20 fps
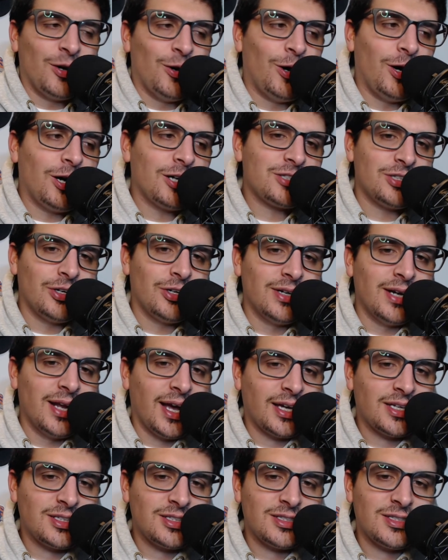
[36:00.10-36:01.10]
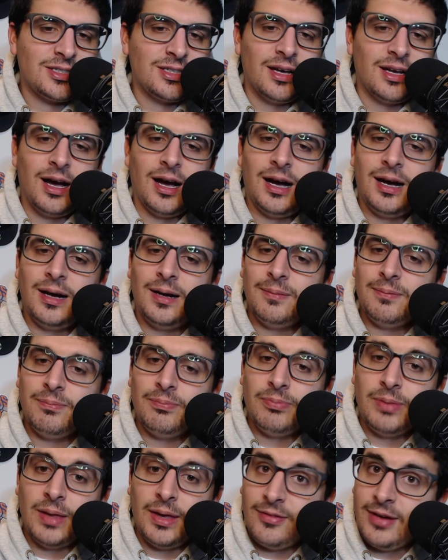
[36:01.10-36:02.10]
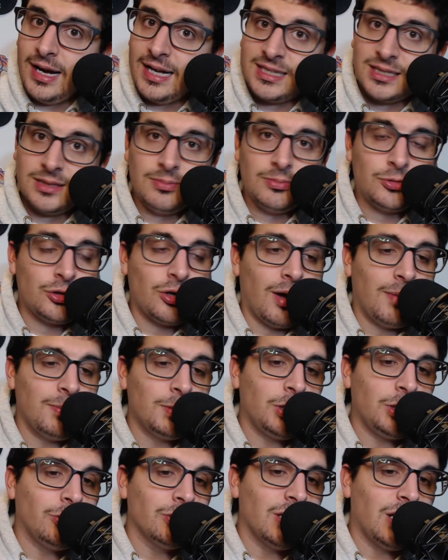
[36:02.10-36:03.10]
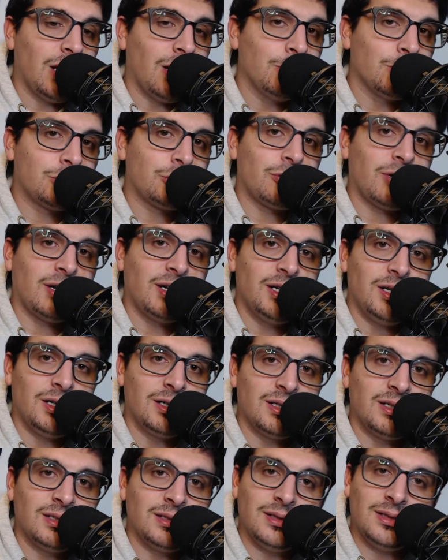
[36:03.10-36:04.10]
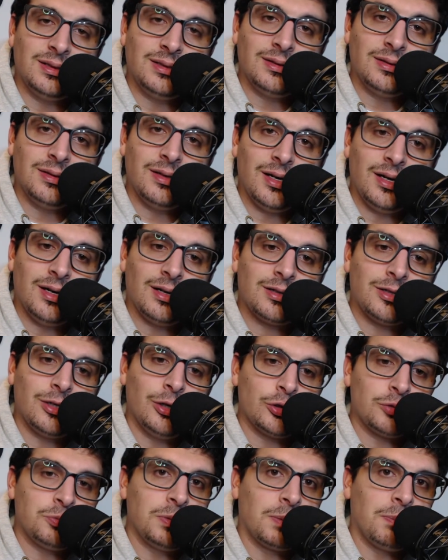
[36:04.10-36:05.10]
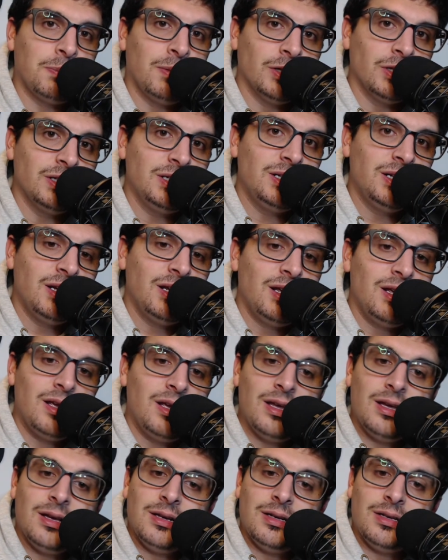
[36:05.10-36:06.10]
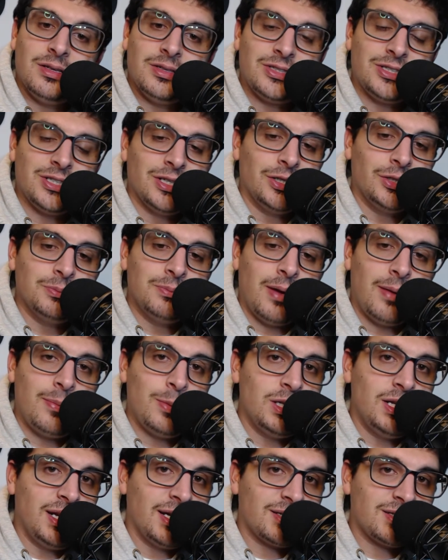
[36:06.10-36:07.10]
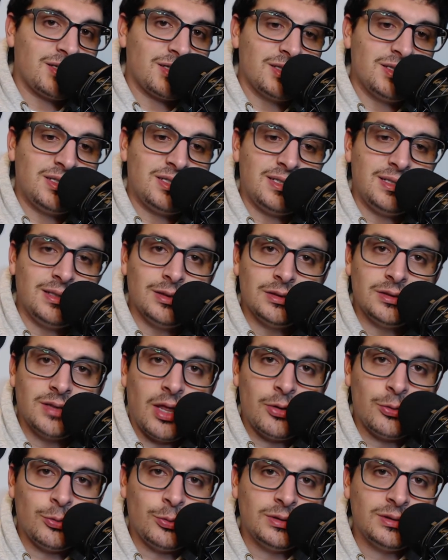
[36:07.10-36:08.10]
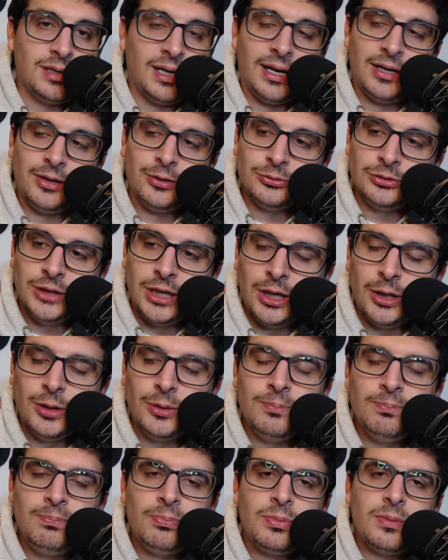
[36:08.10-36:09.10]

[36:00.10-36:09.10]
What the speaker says: the Hawks are next. They've got some drama going on with Trae Young and Coach McMillan. So maybe the Knicks can steal another one. I don't know.